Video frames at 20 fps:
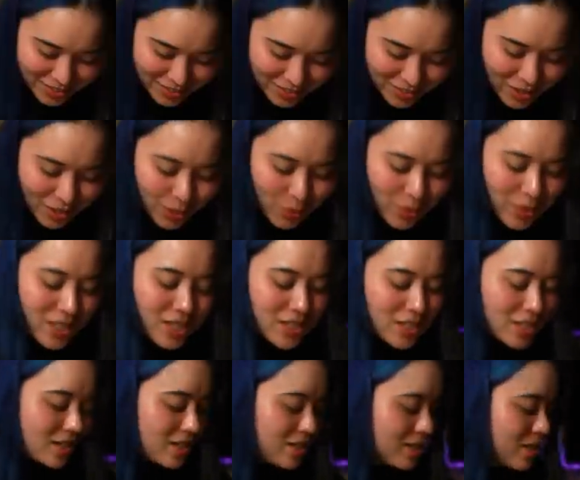Not quite as
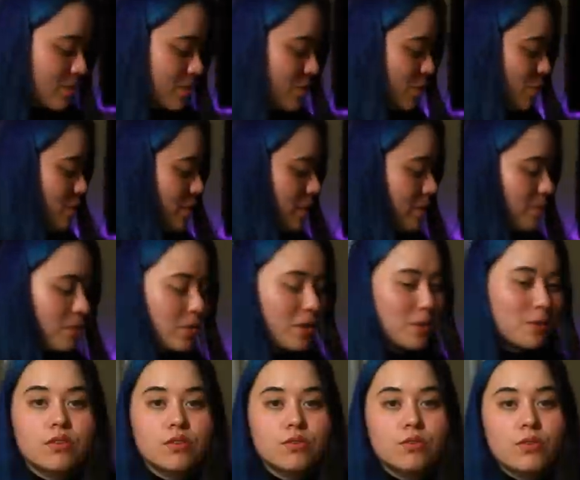clean as I was hoping.
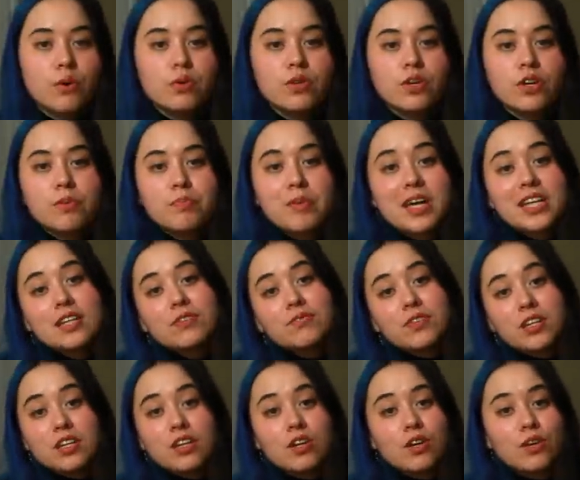Throughout her many
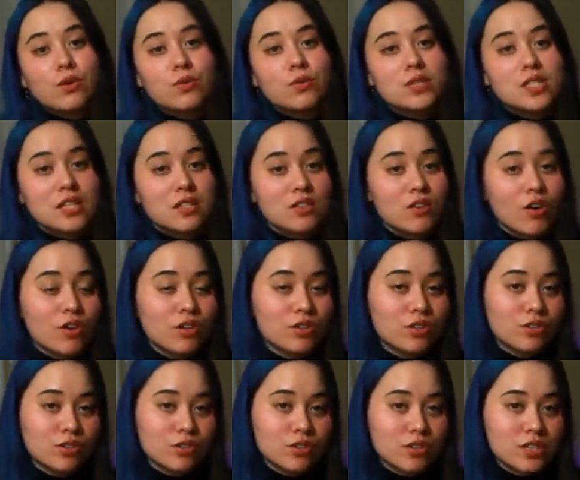videos and
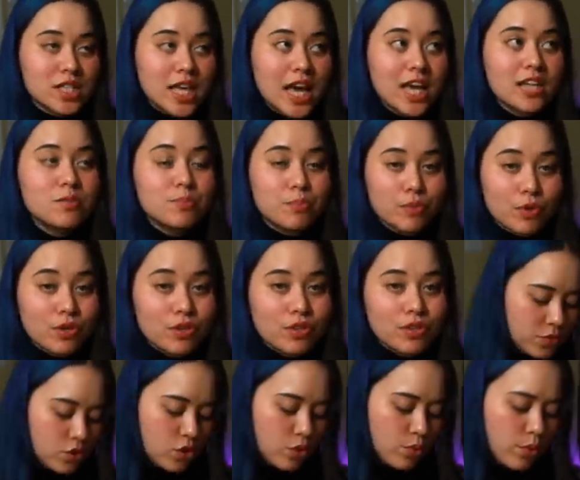articles and book,
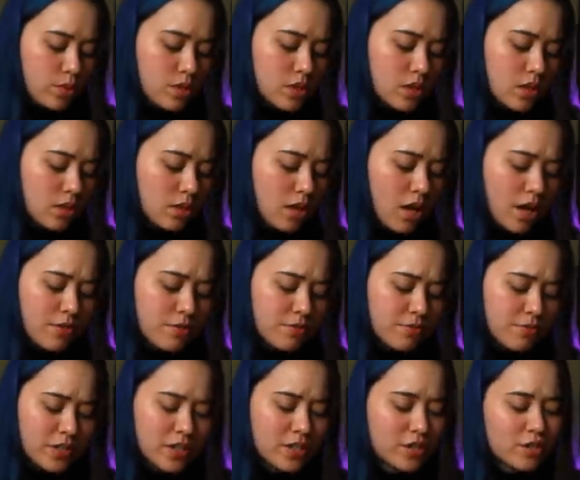she quotes a lot of
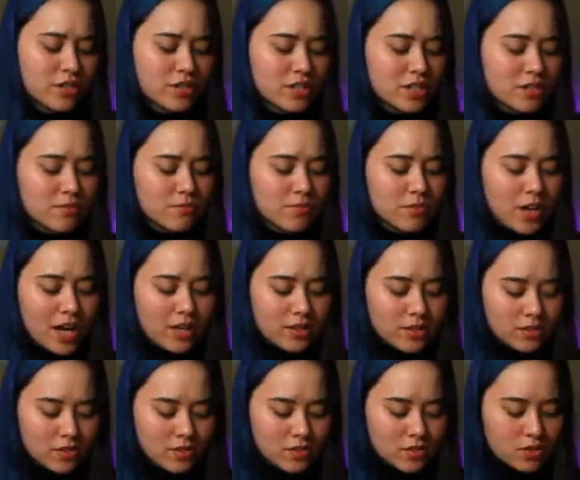figures and facts
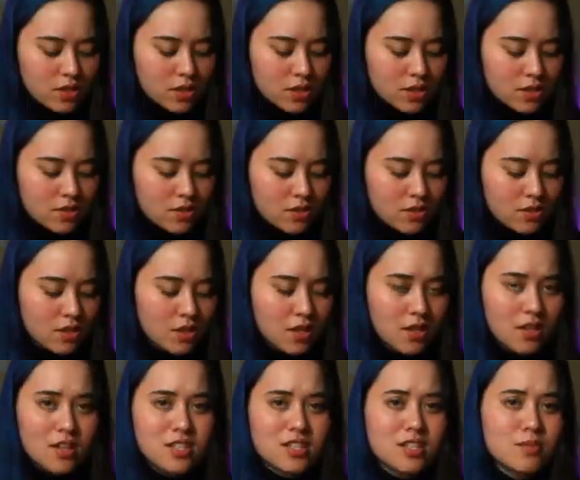and studies, and
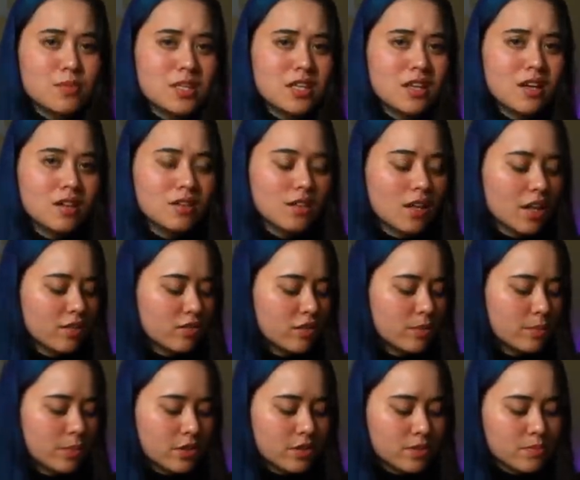to me, a lot of them
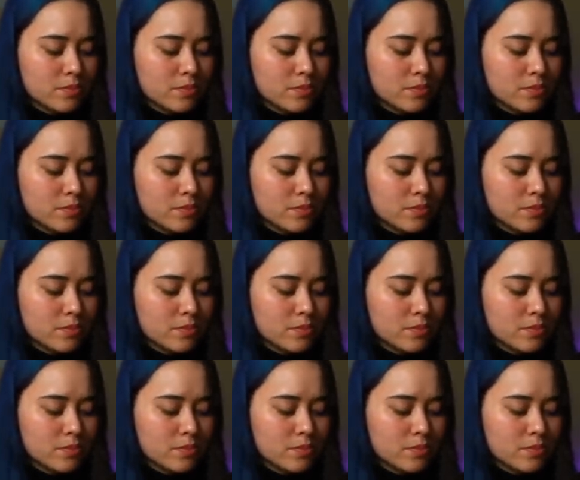are